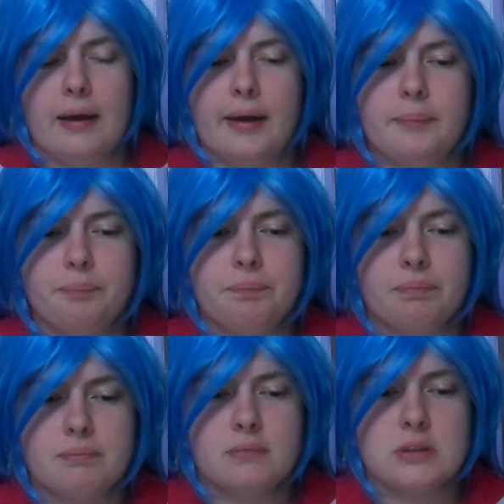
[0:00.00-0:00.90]

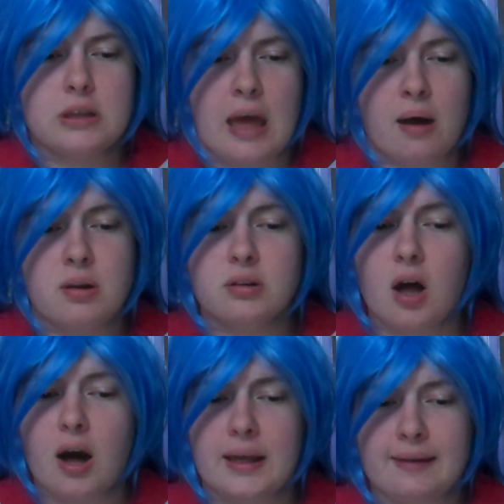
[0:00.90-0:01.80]
Um, how
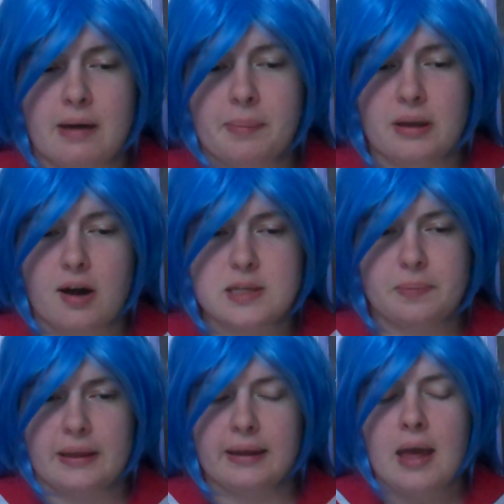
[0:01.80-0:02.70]
long have I been
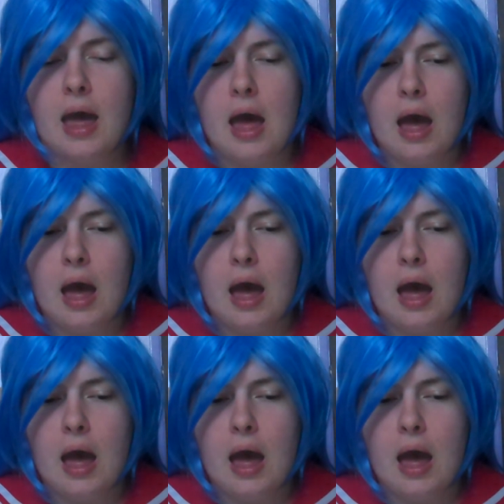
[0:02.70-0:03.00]
cosplaying?